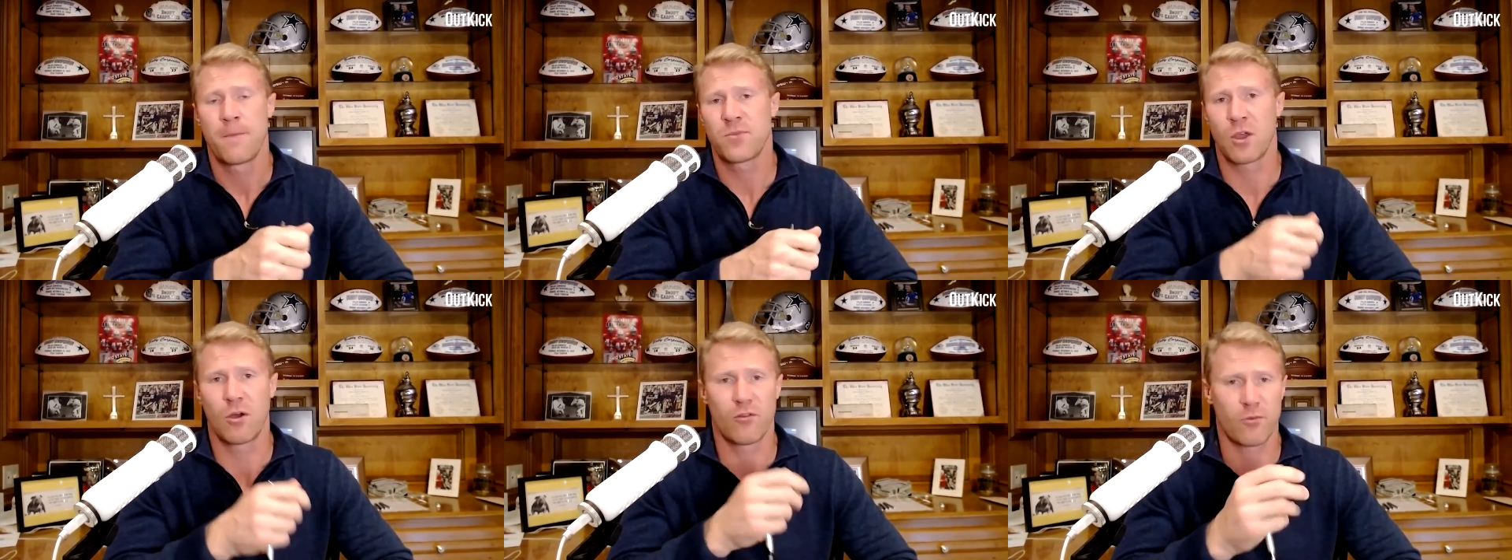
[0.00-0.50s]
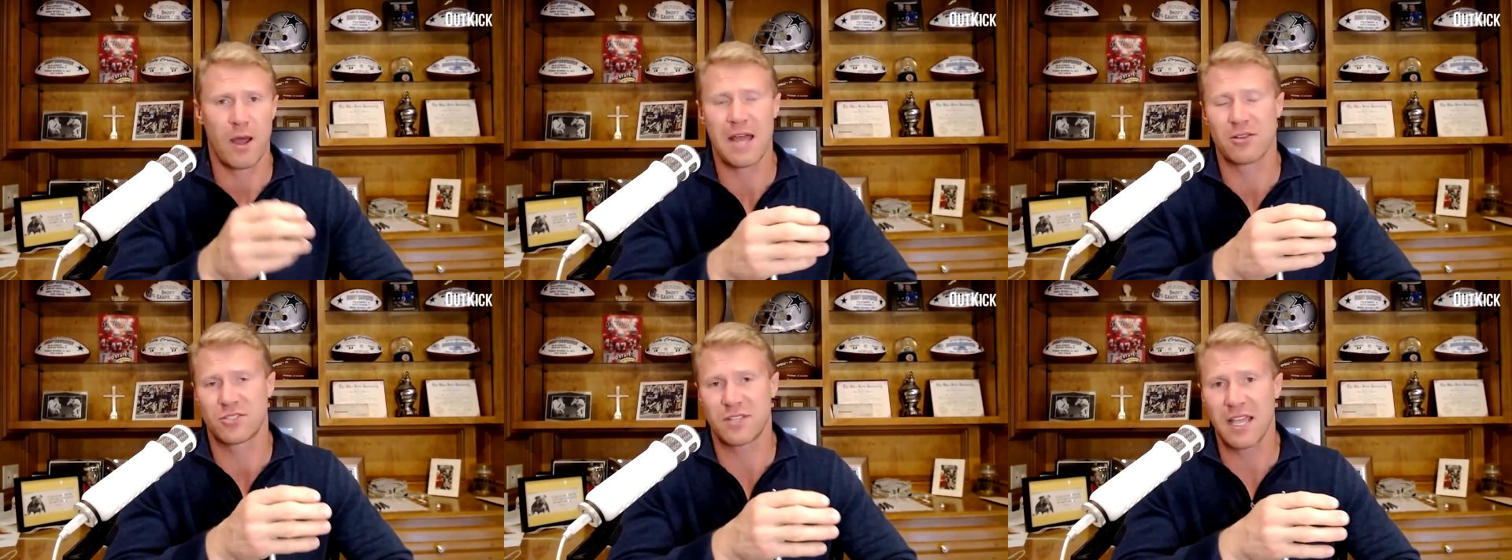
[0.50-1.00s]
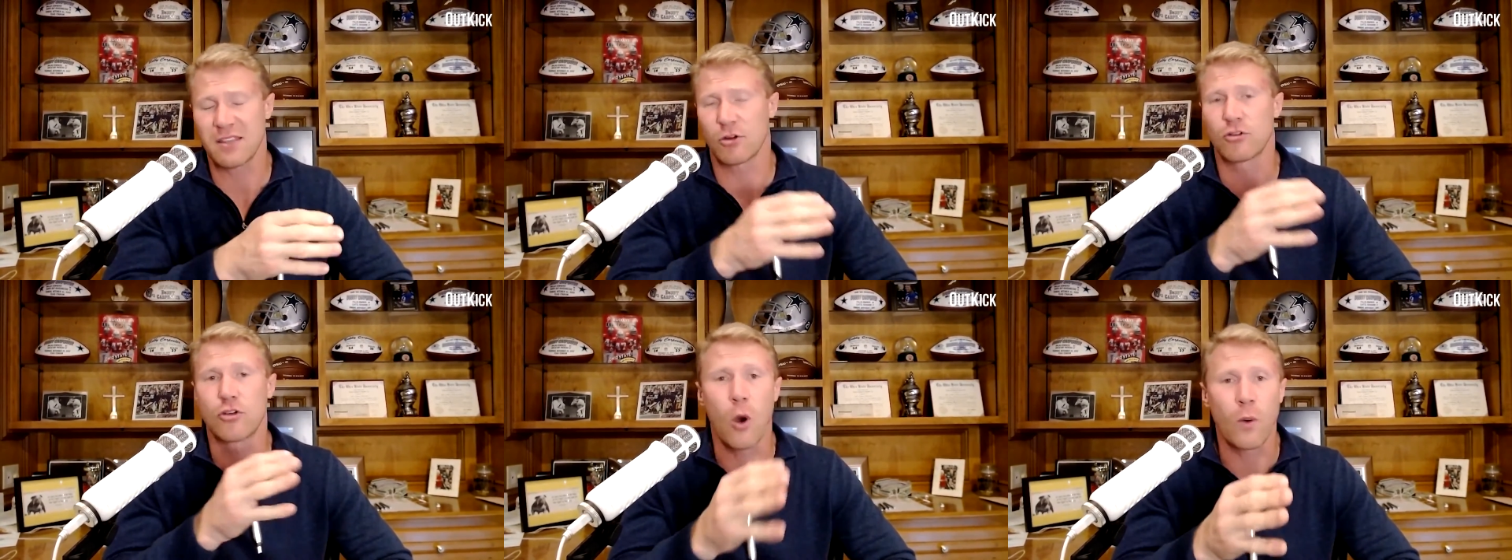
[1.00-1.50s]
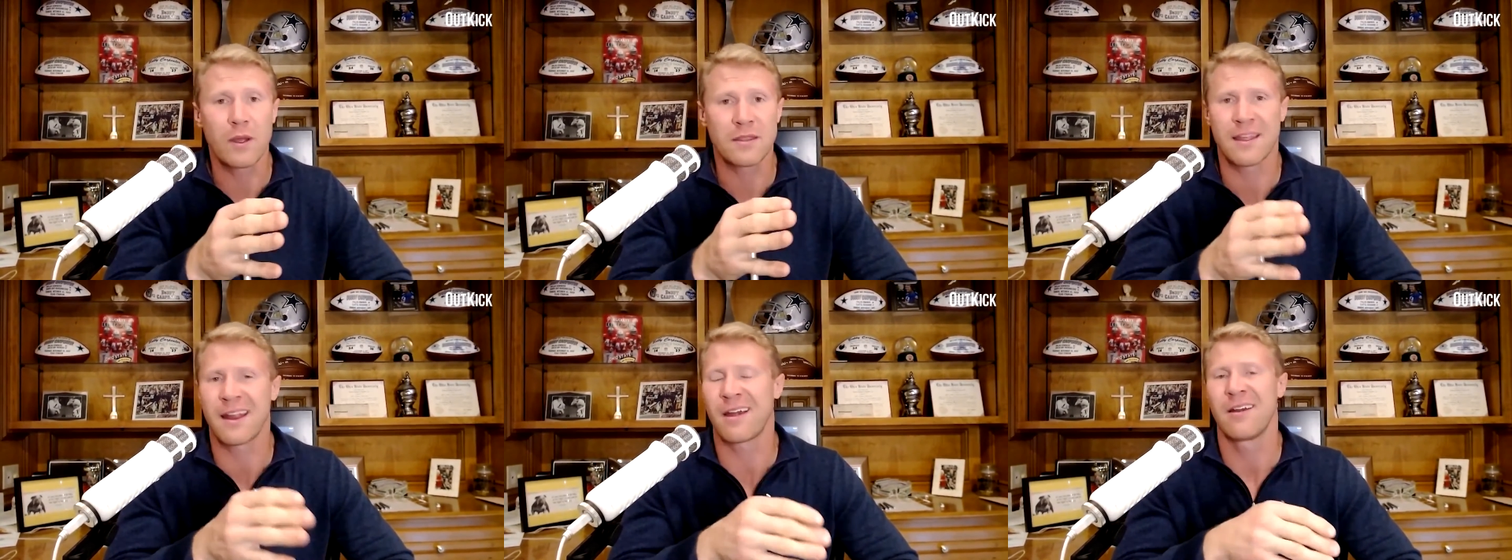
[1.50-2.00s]
you know, from Ohio State. They're going
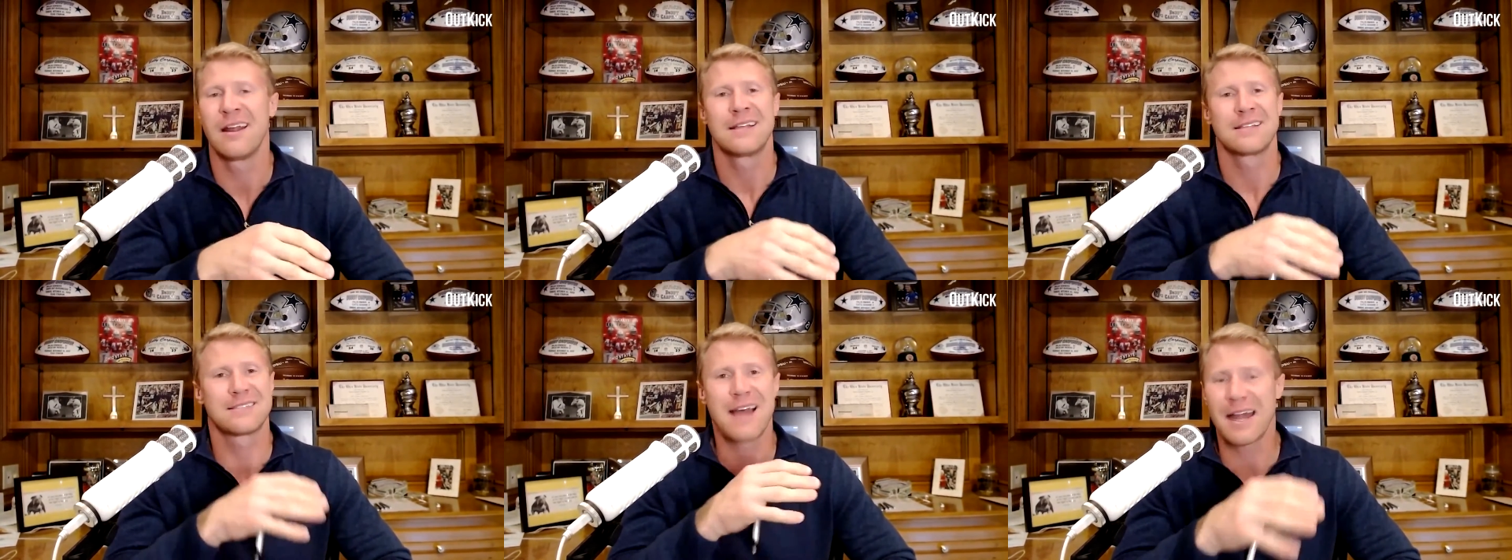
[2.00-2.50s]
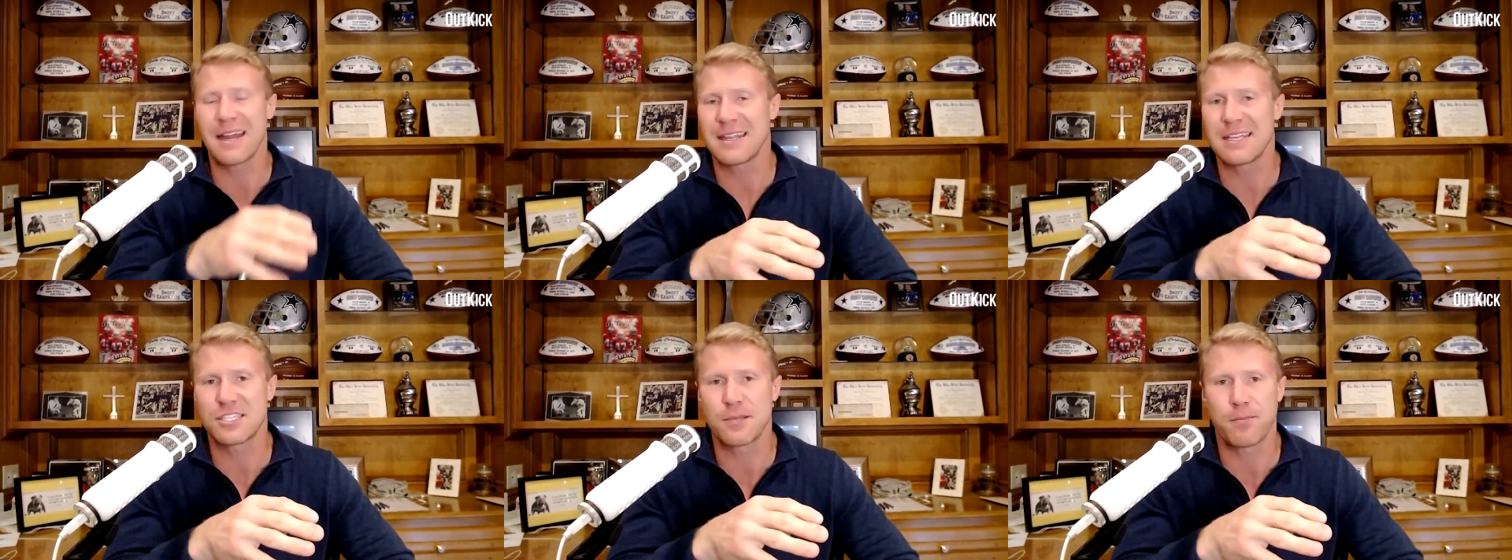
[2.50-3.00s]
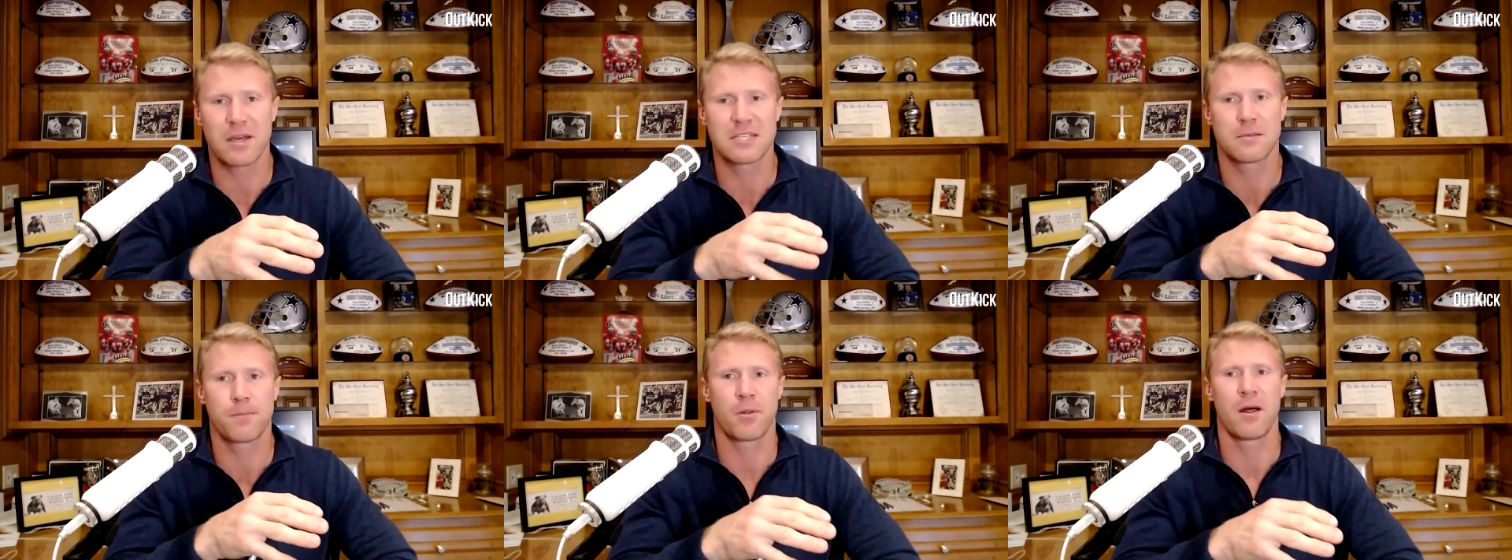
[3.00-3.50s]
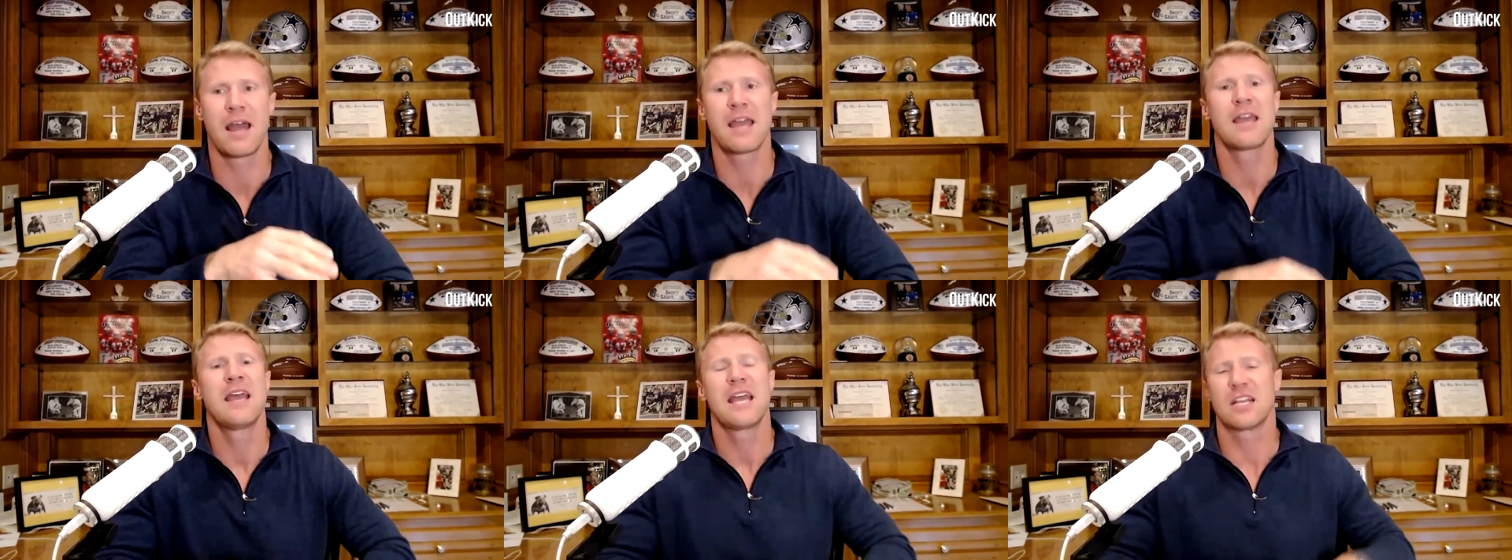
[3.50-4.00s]
there. It's not an easy place to play.